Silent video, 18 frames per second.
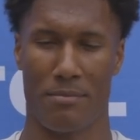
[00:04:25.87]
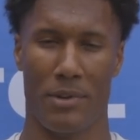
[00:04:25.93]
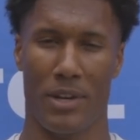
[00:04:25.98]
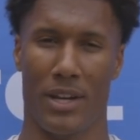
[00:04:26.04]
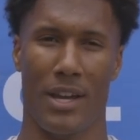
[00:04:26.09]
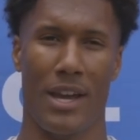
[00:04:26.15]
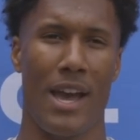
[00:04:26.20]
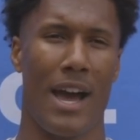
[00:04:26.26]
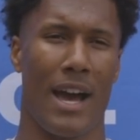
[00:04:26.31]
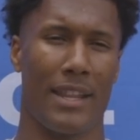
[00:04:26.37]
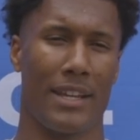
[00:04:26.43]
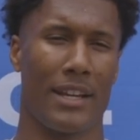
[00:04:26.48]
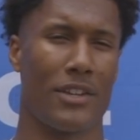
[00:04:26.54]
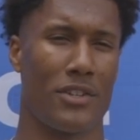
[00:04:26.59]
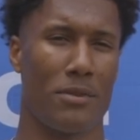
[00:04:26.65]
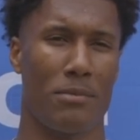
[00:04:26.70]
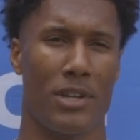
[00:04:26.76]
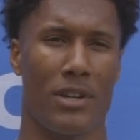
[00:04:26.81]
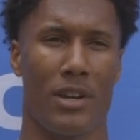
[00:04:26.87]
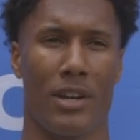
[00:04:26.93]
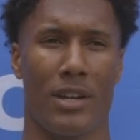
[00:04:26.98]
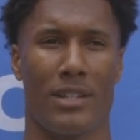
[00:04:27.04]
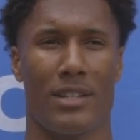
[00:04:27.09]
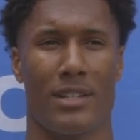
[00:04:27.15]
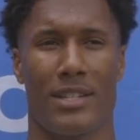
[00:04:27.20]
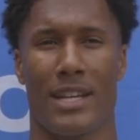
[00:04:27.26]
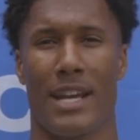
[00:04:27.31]
But I think it should be
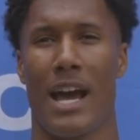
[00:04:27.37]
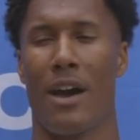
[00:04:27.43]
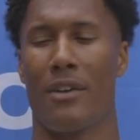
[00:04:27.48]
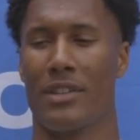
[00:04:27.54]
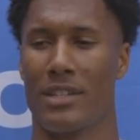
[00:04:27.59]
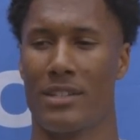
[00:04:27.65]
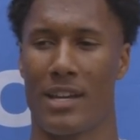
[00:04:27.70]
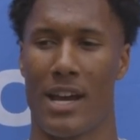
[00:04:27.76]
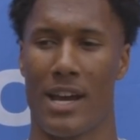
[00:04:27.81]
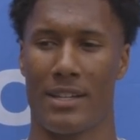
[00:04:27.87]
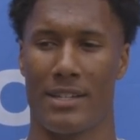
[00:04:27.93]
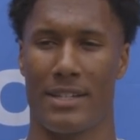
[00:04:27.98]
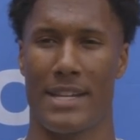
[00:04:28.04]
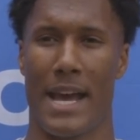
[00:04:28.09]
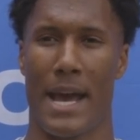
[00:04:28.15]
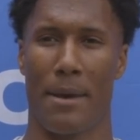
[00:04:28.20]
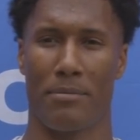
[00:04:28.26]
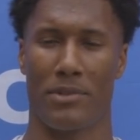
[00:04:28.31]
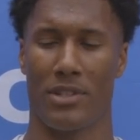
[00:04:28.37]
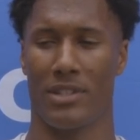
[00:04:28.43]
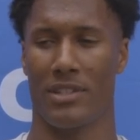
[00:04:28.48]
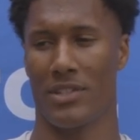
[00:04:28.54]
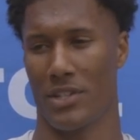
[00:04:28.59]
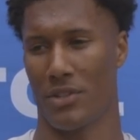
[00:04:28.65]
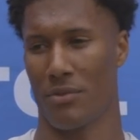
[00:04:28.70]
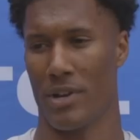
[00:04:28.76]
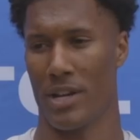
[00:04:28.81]
good to see how these guys adapt to the
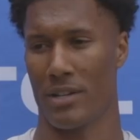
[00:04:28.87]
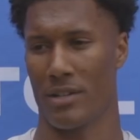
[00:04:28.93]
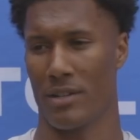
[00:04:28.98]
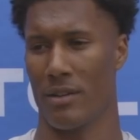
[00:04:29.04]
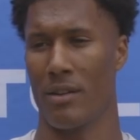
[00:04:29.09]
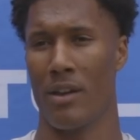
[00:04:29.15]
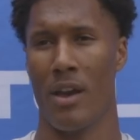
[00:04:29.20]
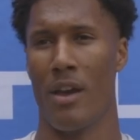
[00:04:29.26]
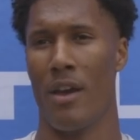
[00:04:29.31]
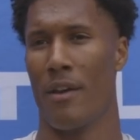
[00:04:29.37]
situation.